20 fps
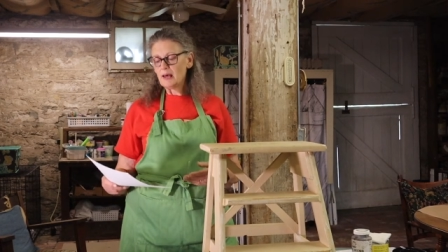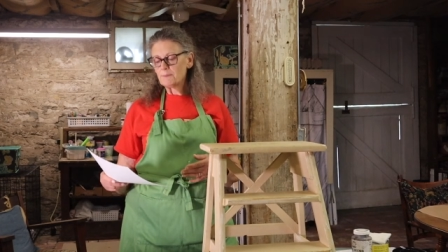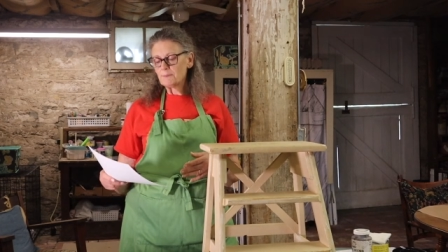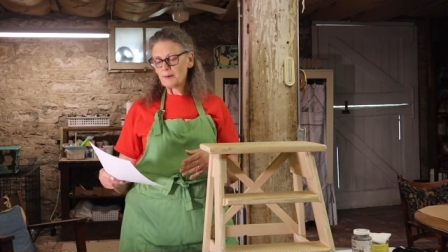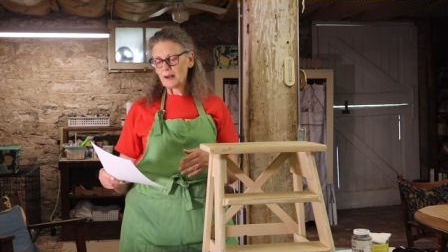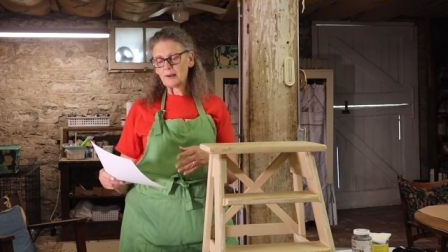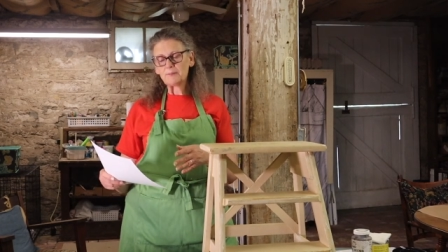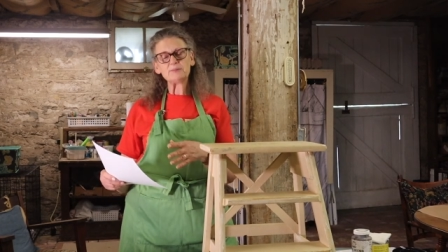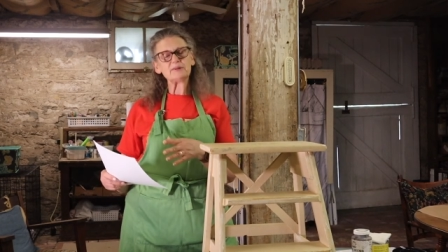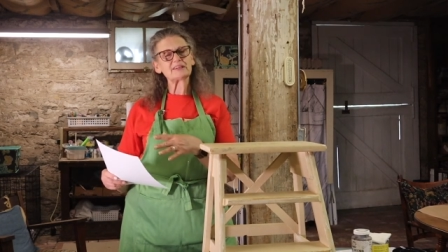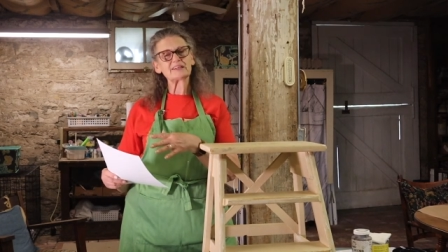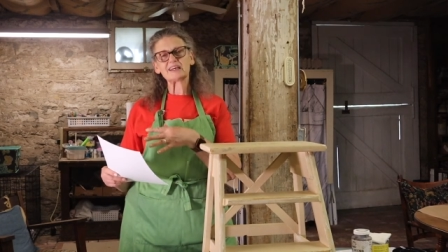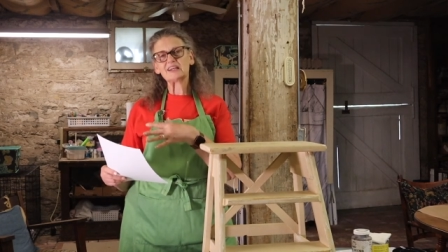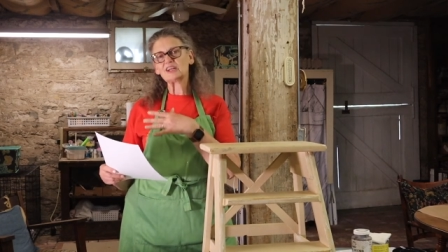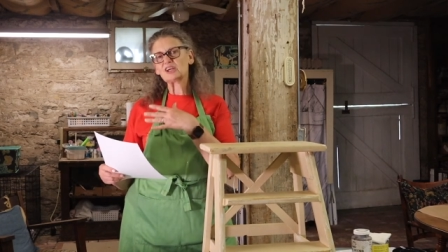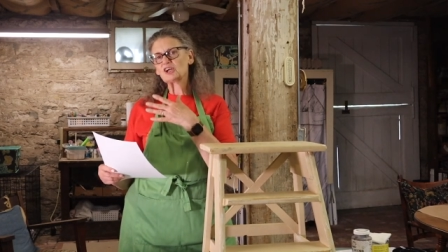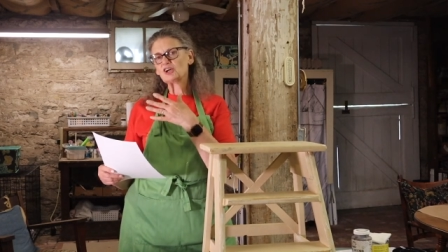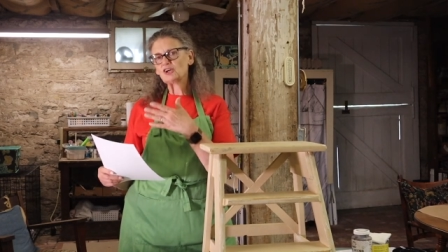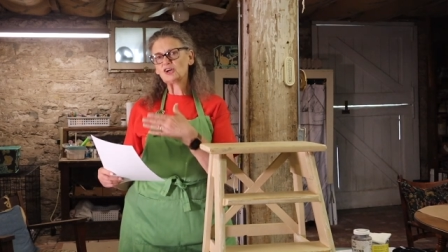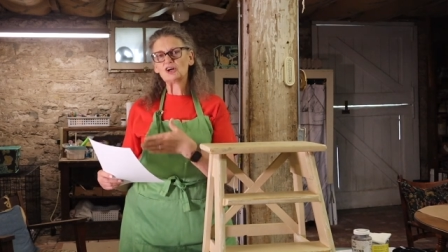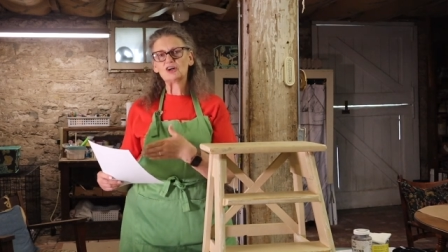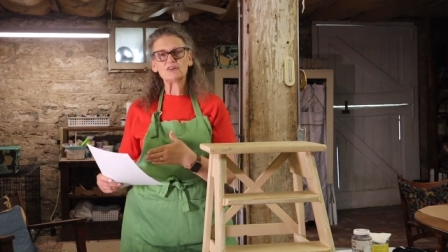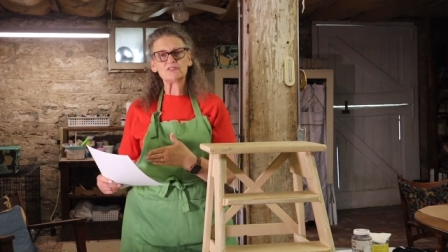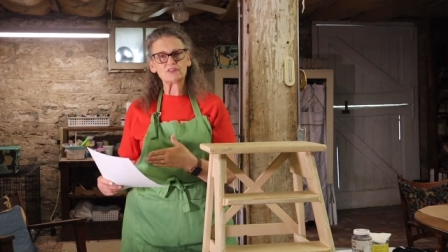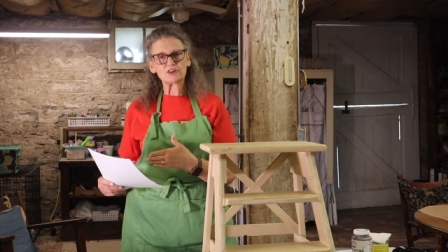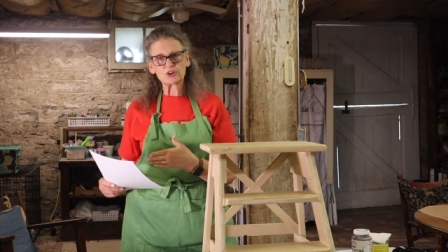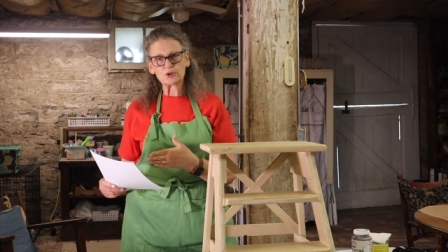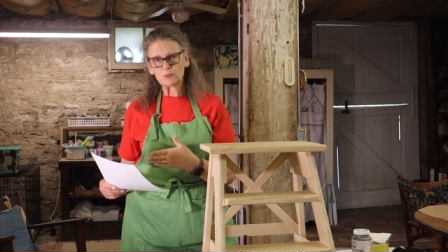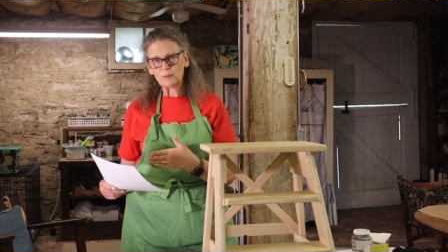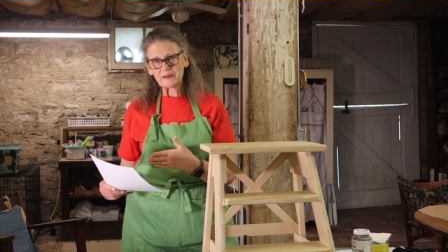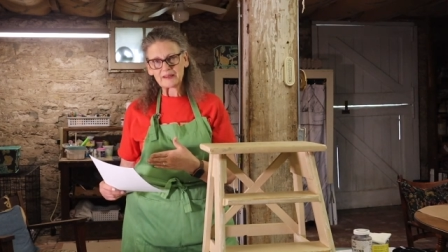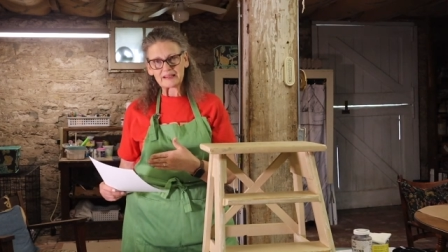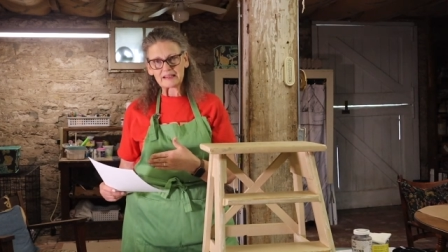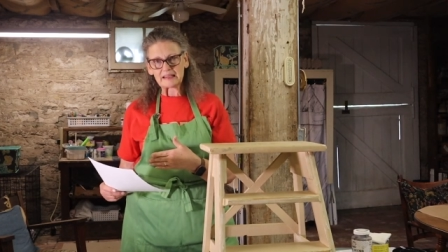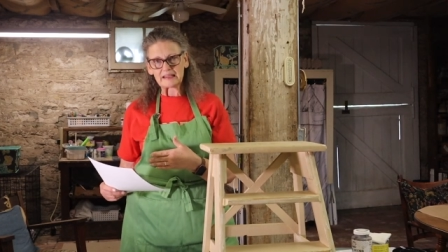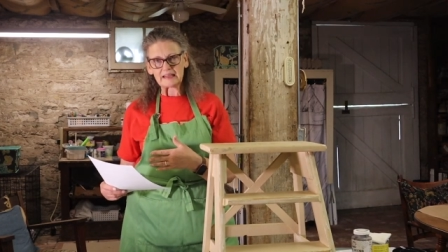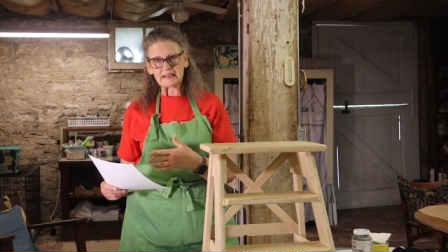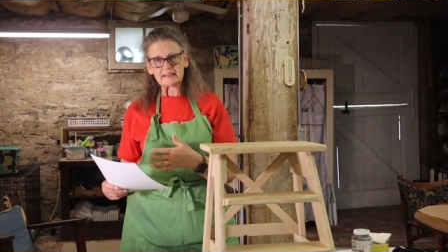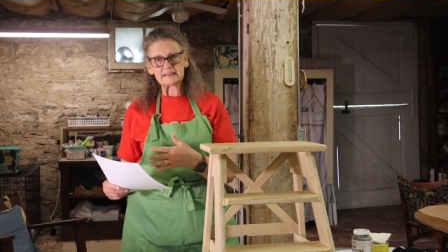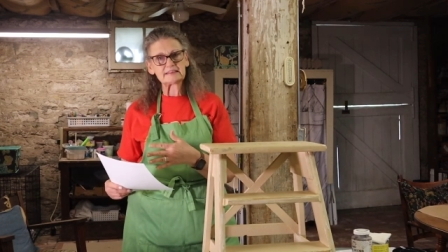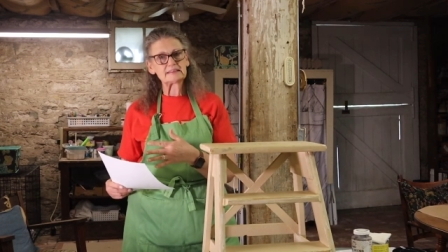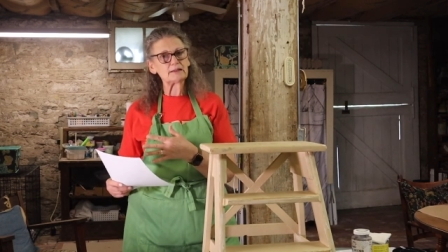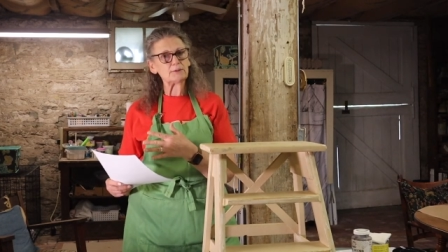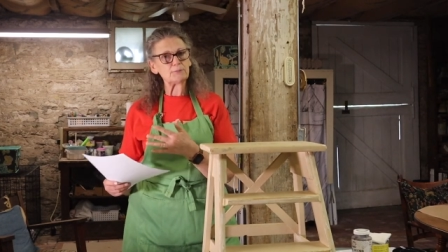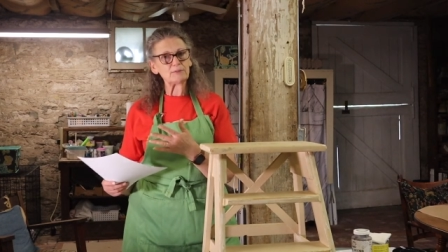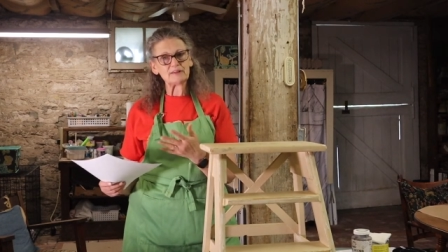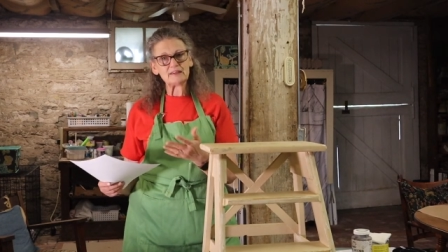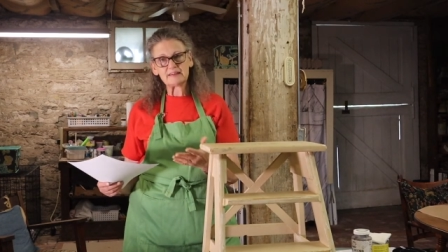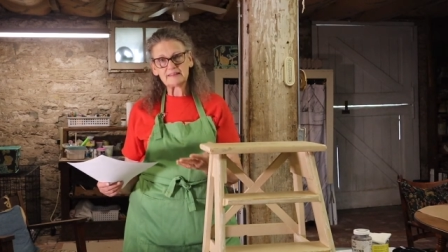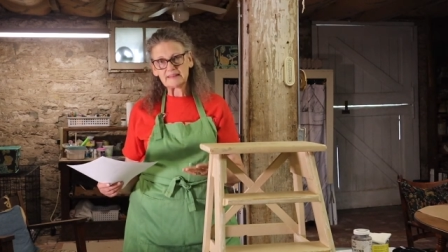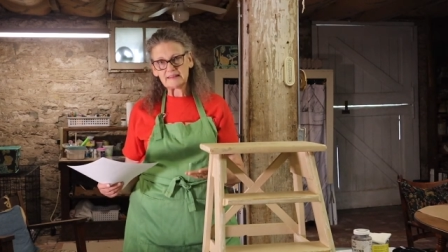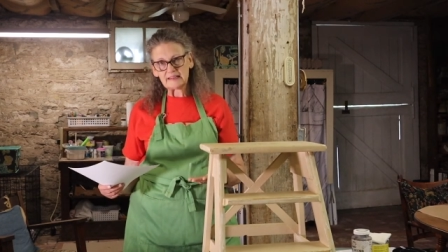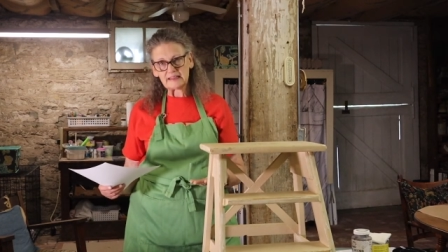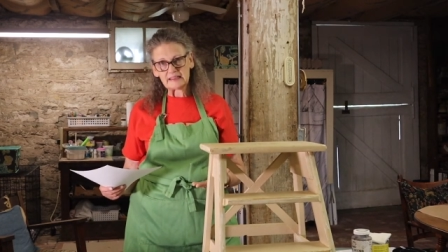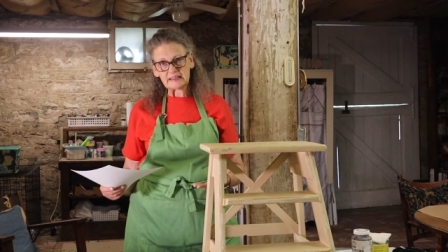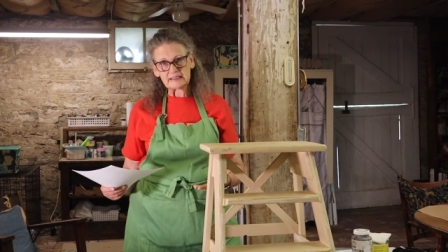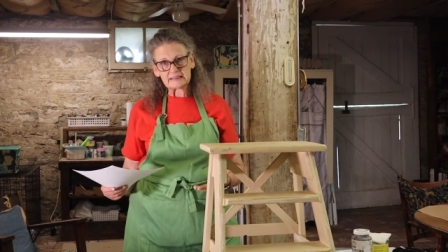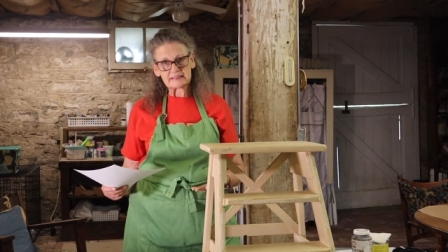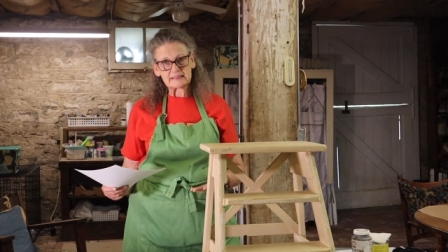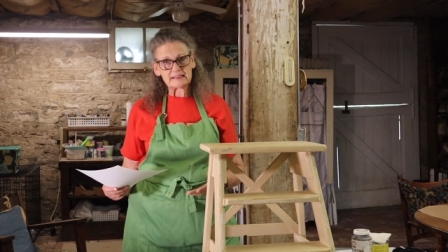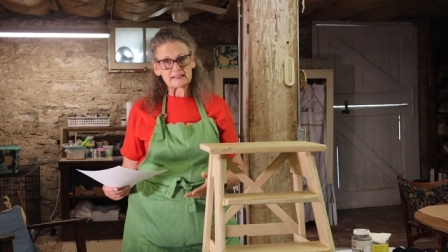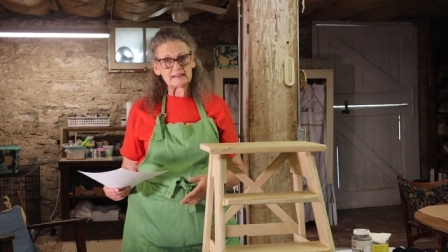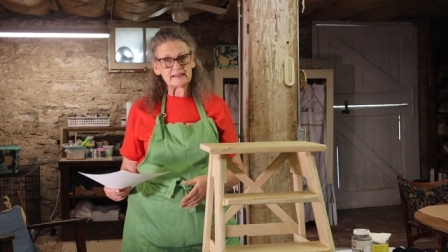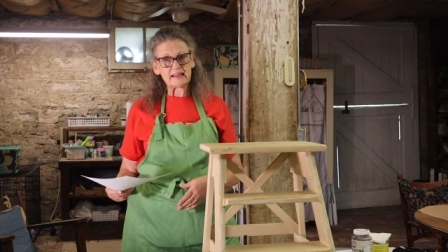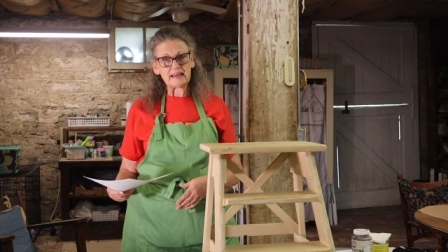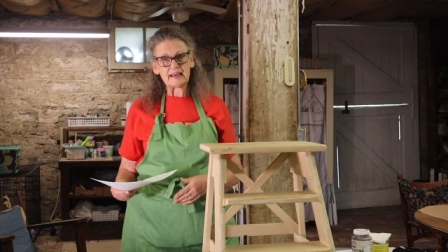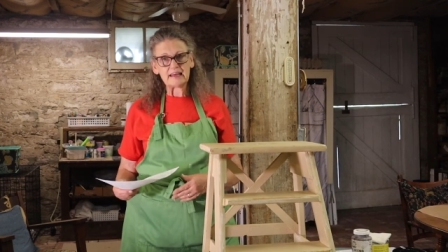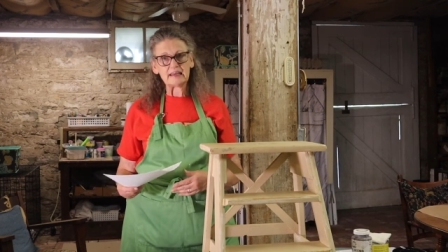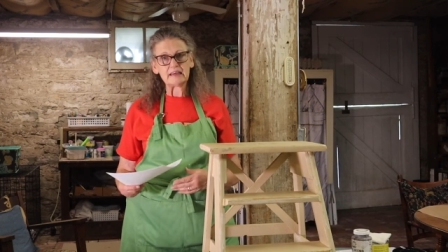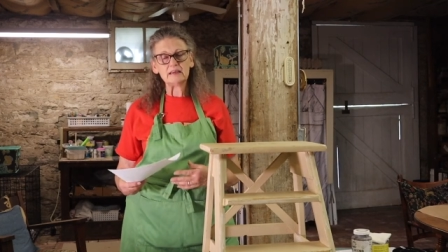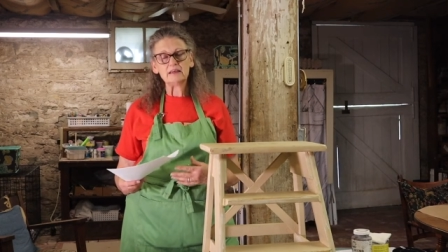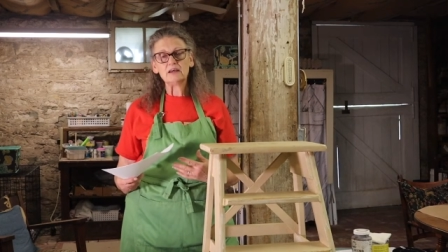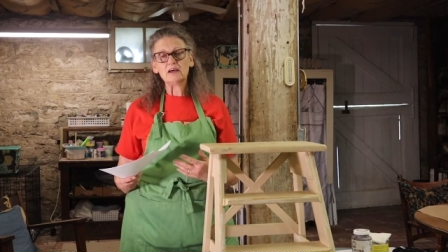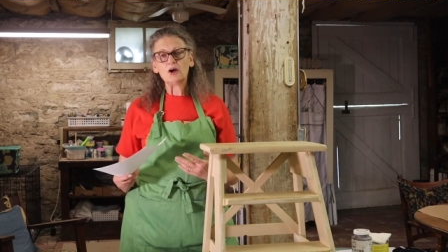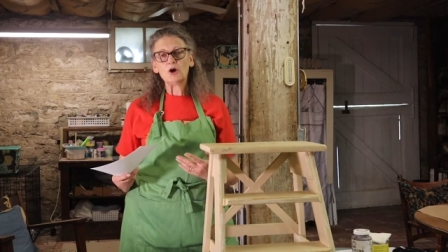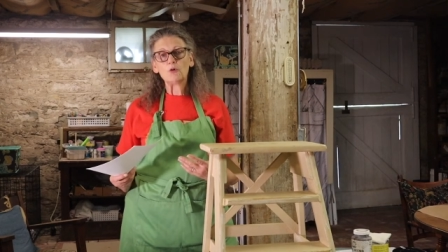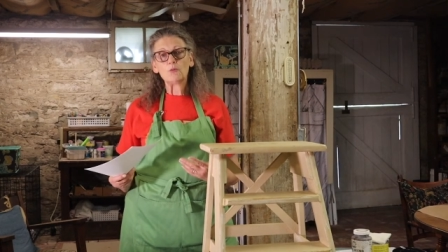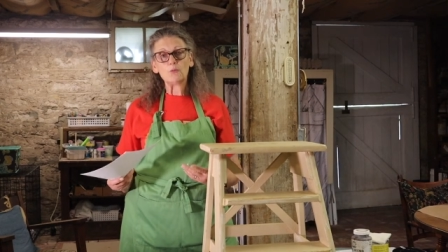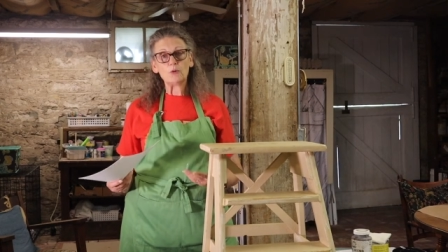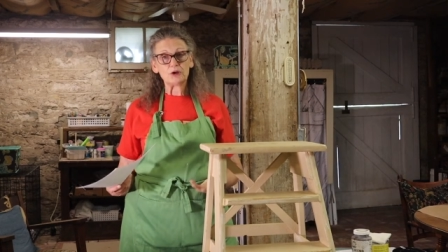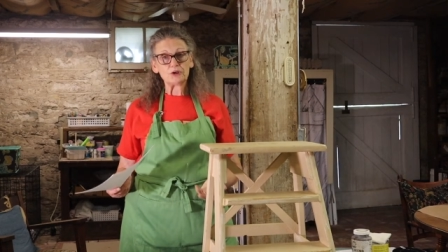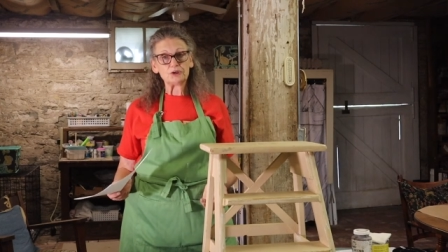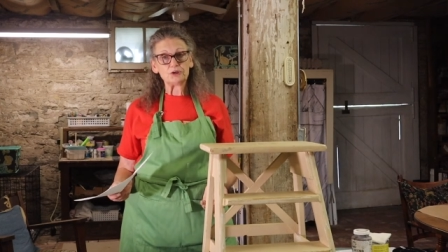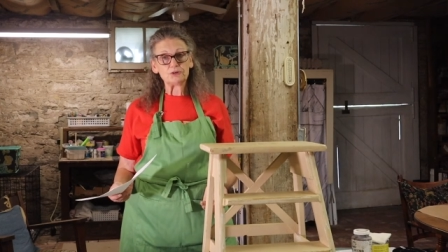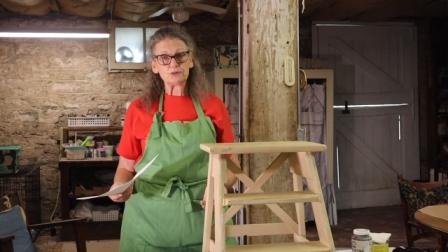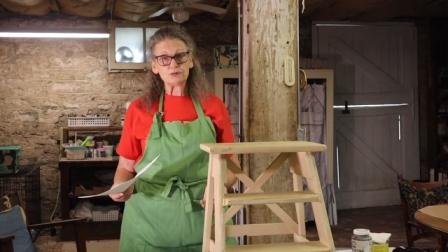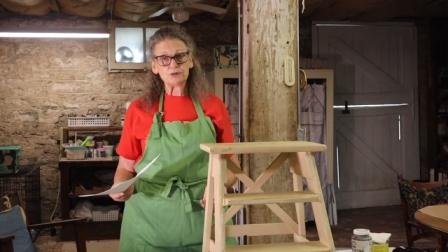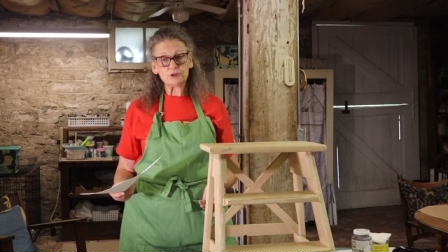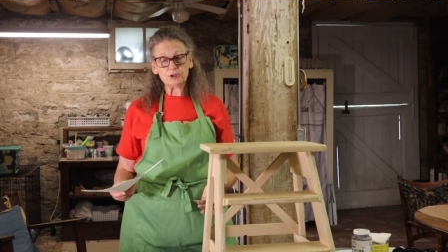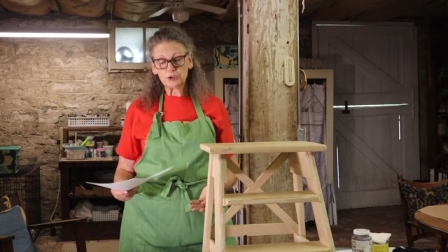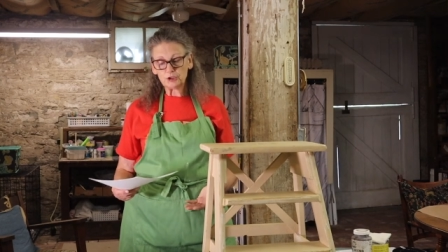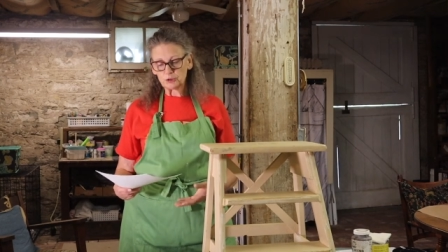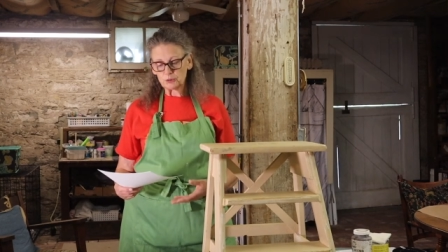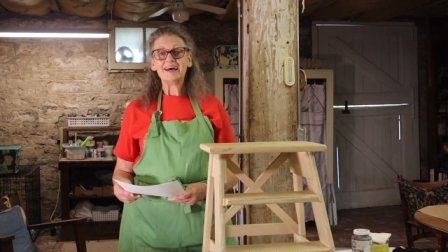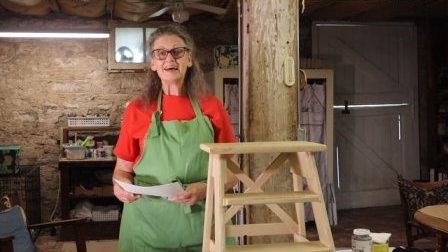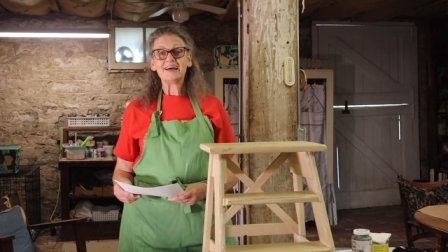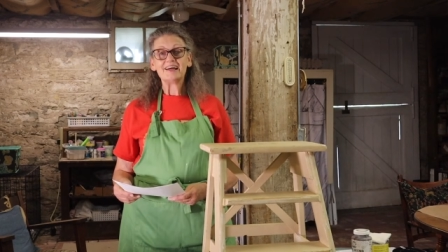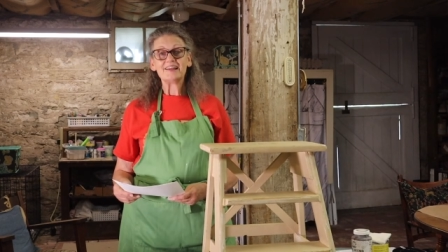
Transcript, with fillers: but I'm just going to go over quickly some of the things that they want you to do.